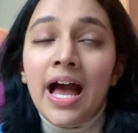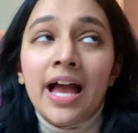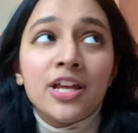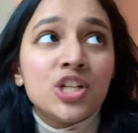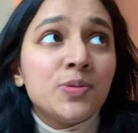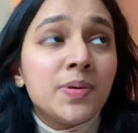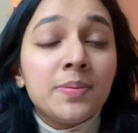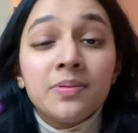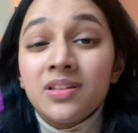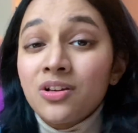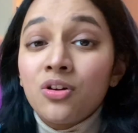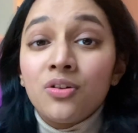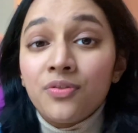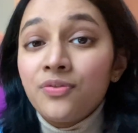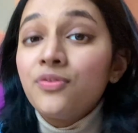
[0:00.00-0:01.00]
I know people that
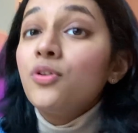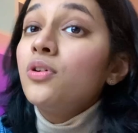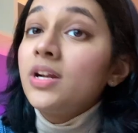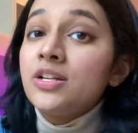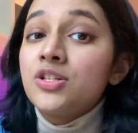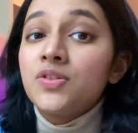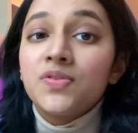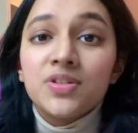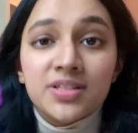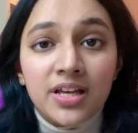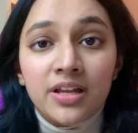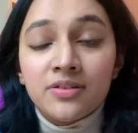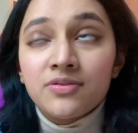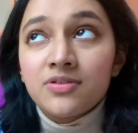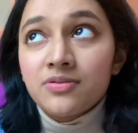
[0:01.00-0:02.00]
got 4 interviews
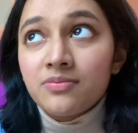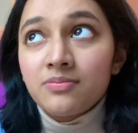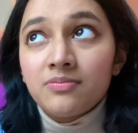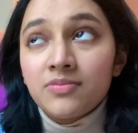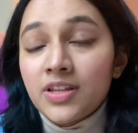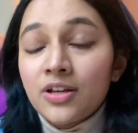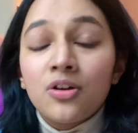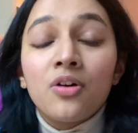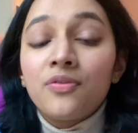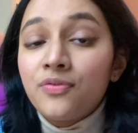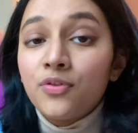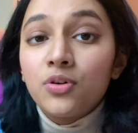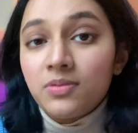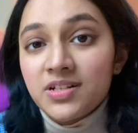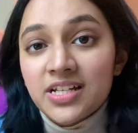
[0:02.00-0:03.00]
and they got
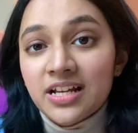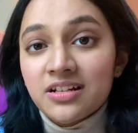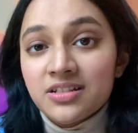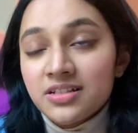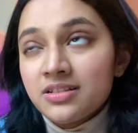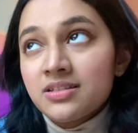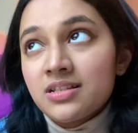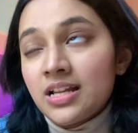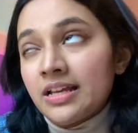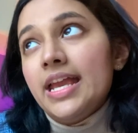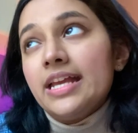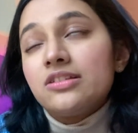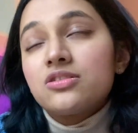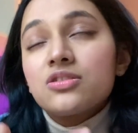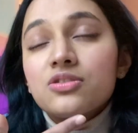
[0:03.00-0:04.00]
4 rejections. Like,
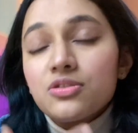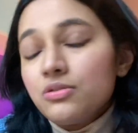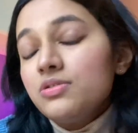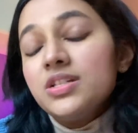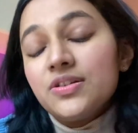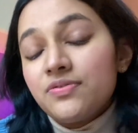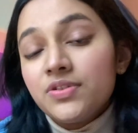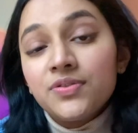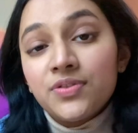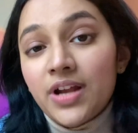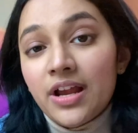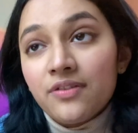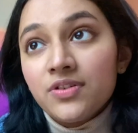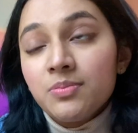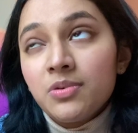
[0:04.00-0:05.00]
it's so different for
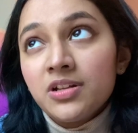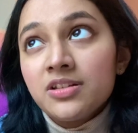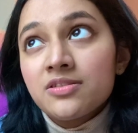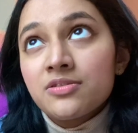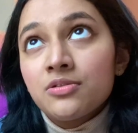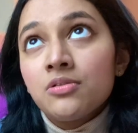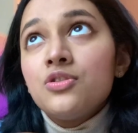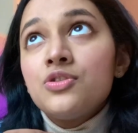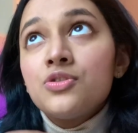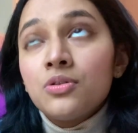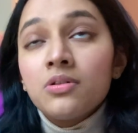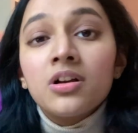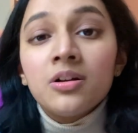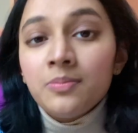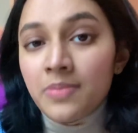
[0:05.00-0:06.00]
everybody. So
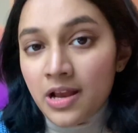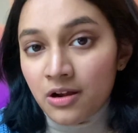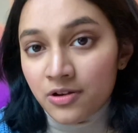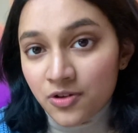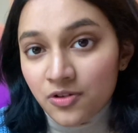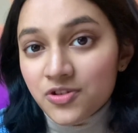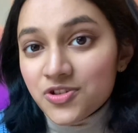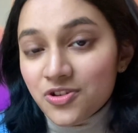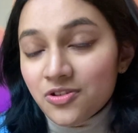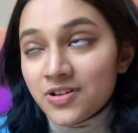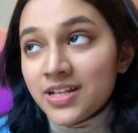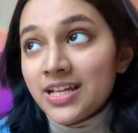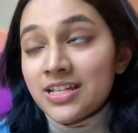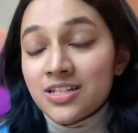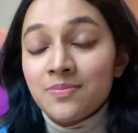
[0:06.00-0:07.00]
don't compare your
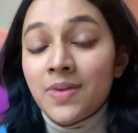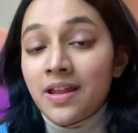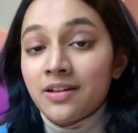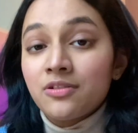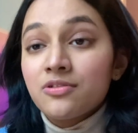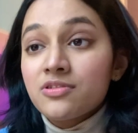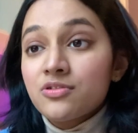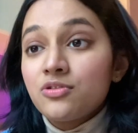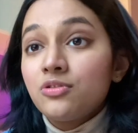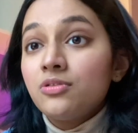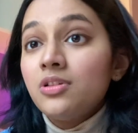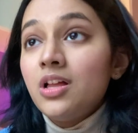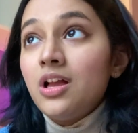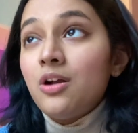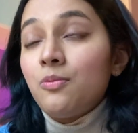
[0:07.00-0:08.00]
journey into medical
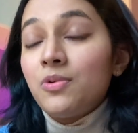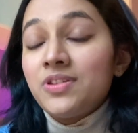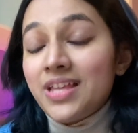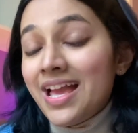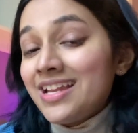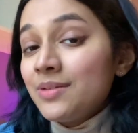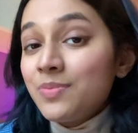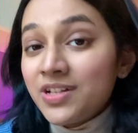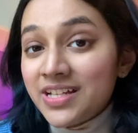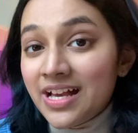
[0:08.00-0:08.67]
school with anybody